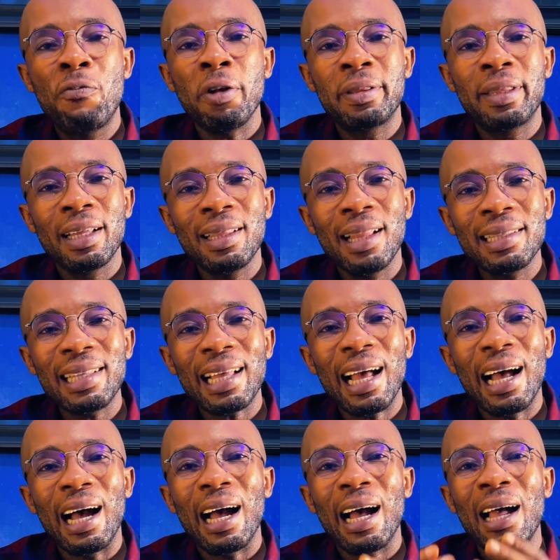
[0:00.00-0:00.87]
your tenants
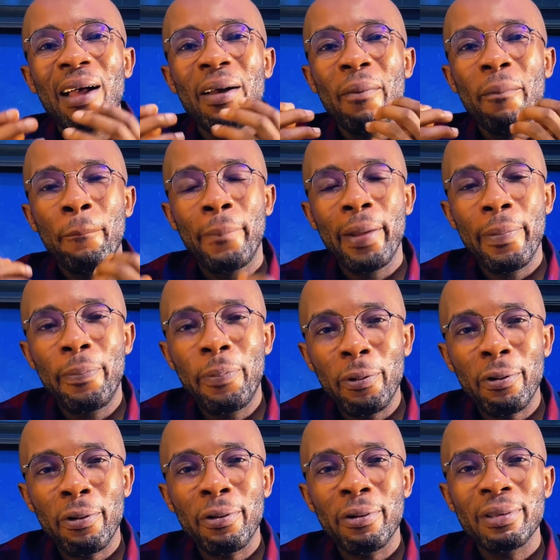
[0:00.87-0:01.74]
are
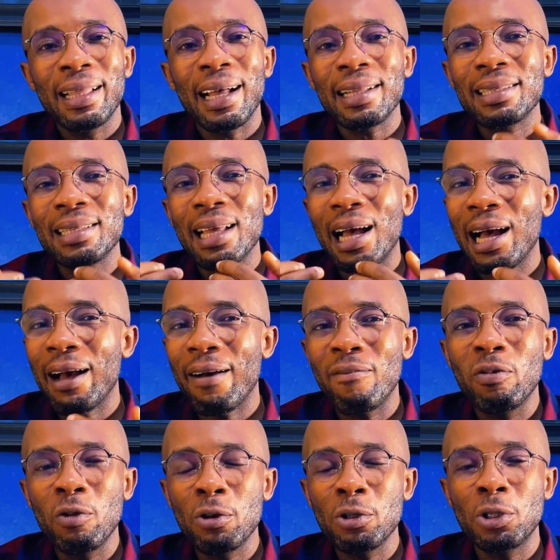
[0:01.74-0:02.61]
people that
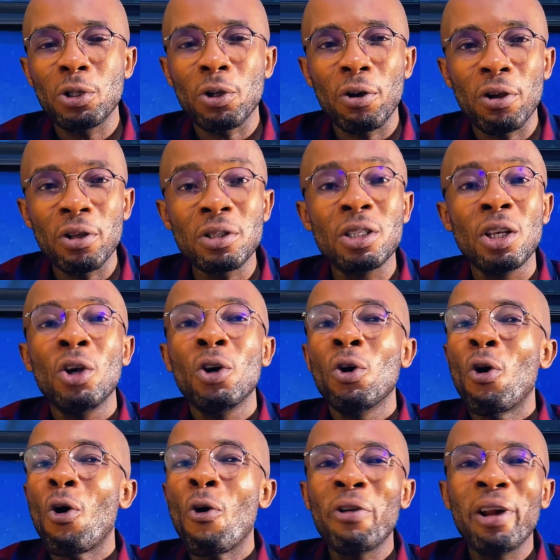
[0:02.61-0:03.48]
have no choice.
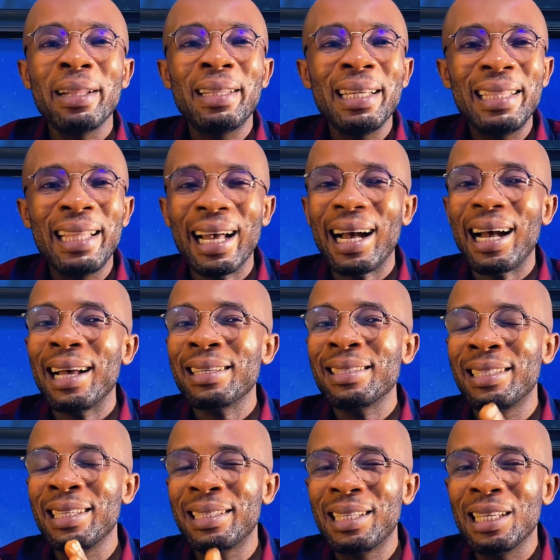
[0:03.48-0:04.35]
Already they are
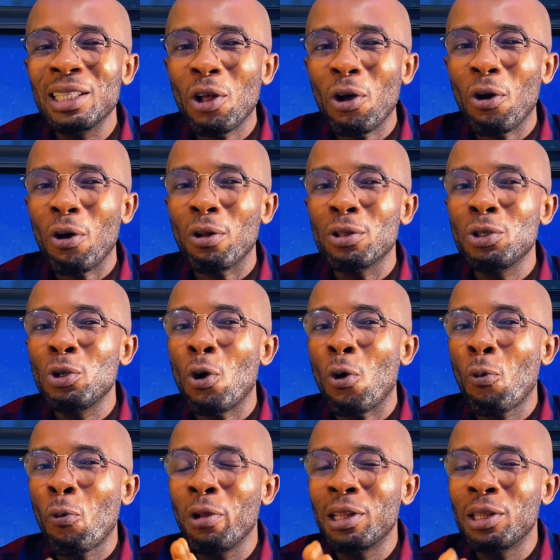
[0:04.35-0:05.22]
sitting on
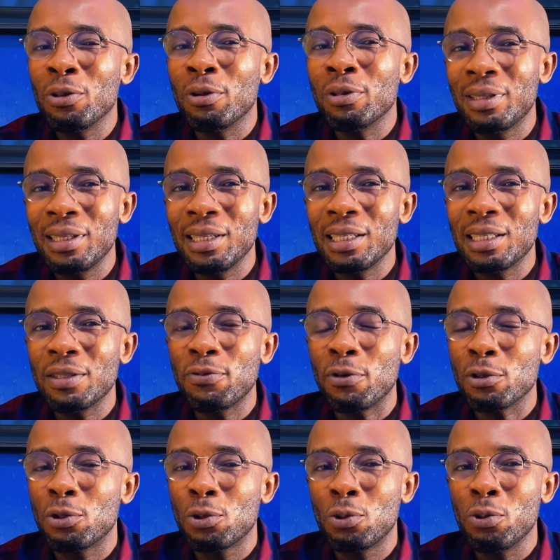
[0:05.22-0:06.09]
your quick notice
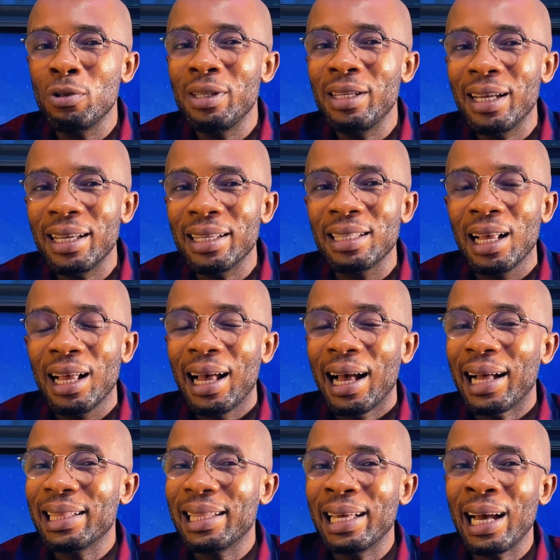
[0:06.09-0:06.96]
for 2 years
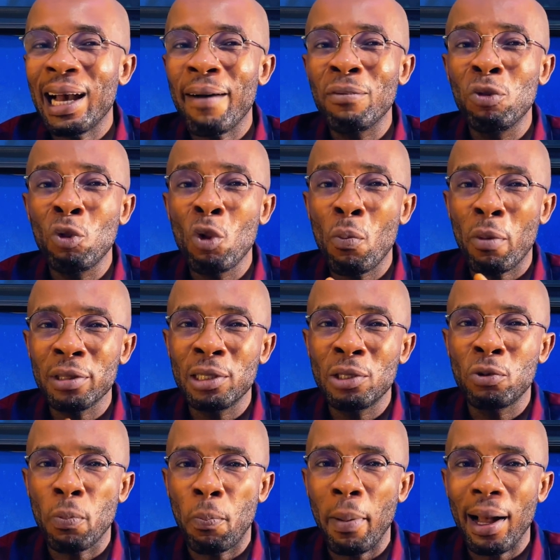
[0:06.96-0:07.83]
and they have no money
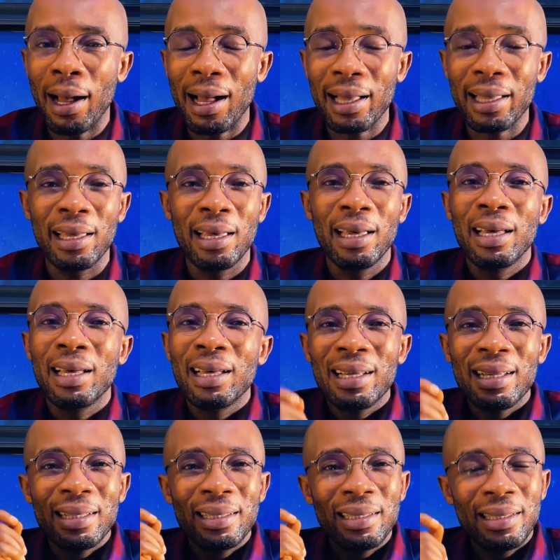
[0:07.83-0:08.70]
to park.
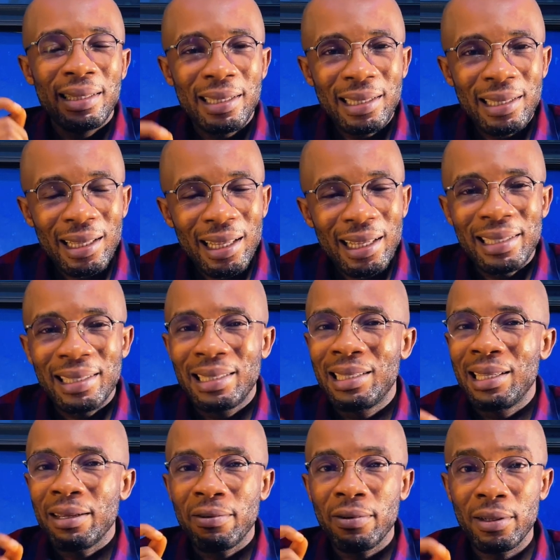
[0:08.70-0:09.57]
This is
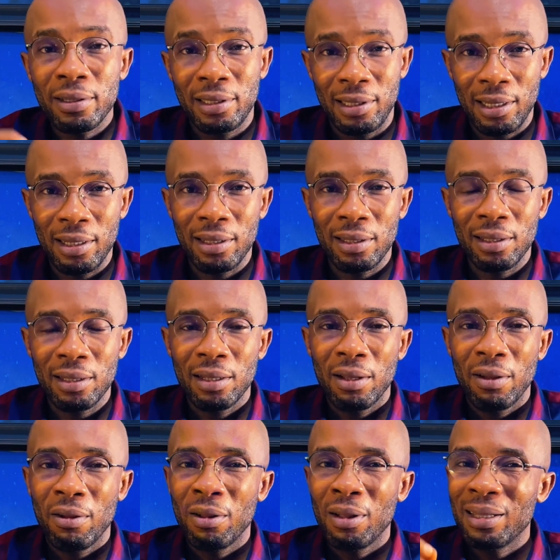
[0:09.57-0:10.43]
the reason
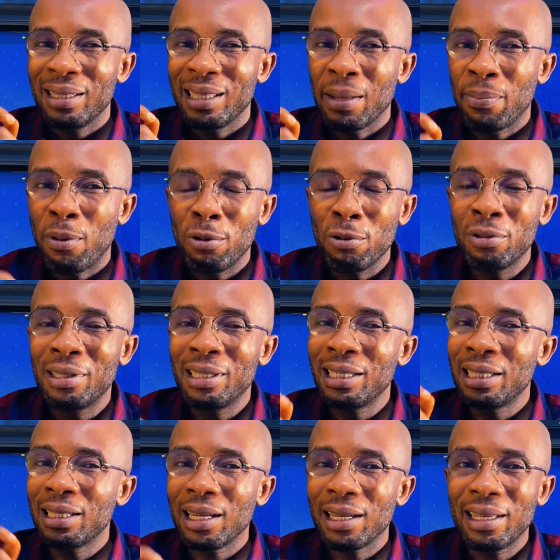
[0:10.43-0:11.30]
neighborhood
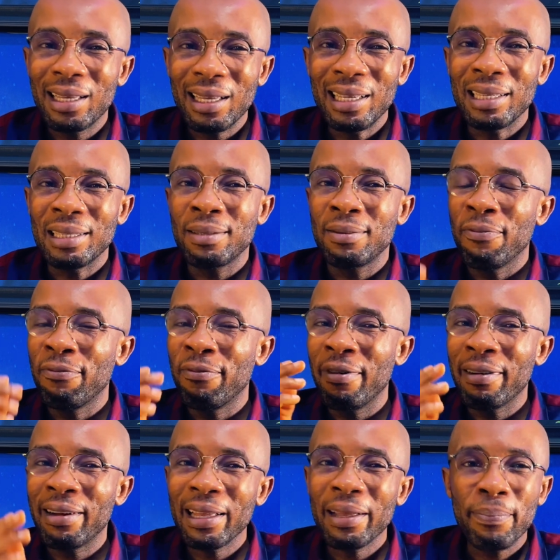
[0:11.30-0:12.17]
check is
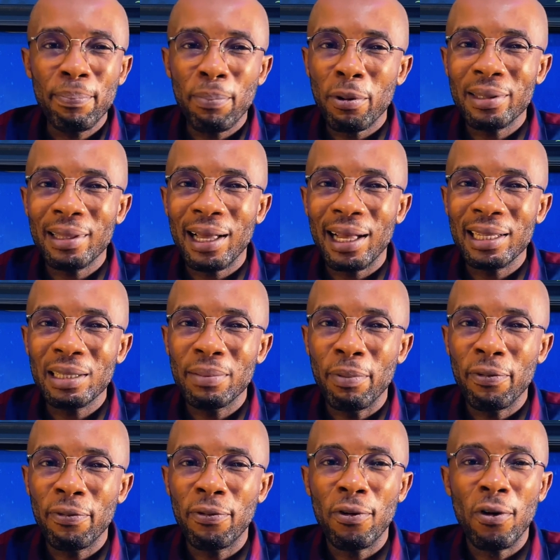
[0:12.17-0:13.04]
very important
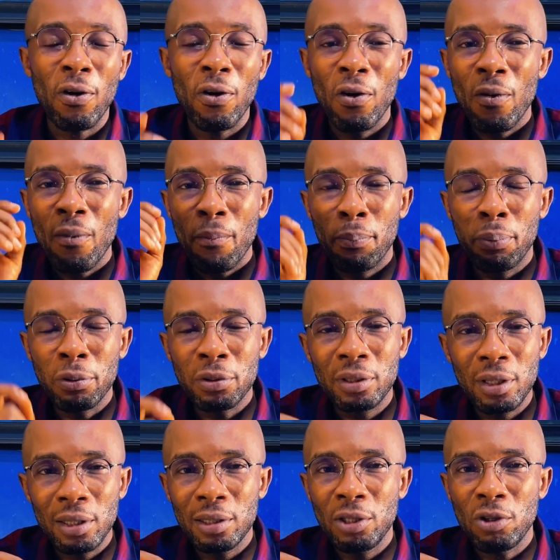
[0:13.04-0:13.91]
before
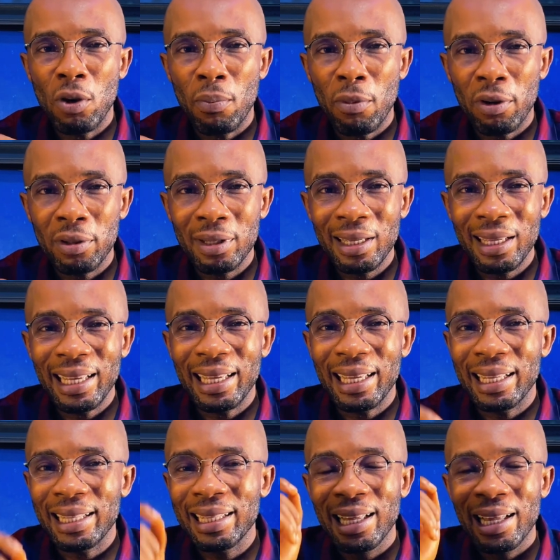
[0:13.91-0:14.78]
putting your money
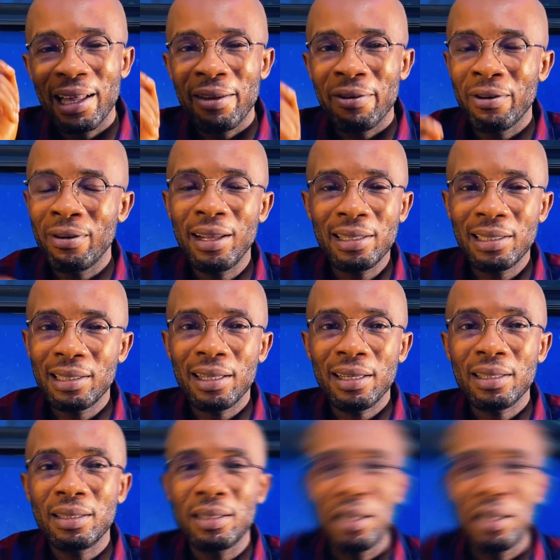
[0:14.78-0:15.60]
in real estate.